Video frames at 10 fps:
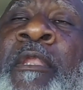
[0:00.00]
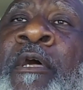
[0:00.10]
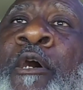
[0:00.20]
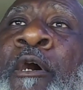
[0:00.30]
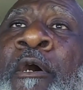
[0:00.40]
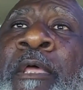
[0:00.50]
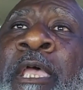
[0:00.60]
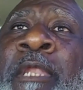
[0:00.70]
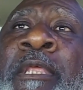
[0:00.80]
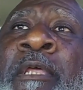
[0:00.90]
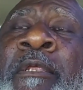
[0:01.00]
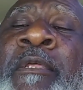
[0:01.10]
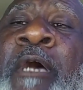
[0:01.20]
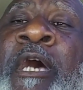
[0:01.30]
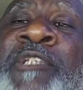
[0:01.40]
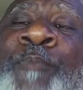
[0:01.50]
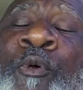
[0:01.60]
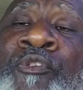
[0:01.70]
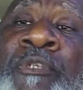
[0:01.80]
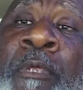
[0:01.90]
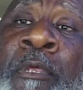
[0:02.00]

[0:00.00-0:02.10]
any of the Gospels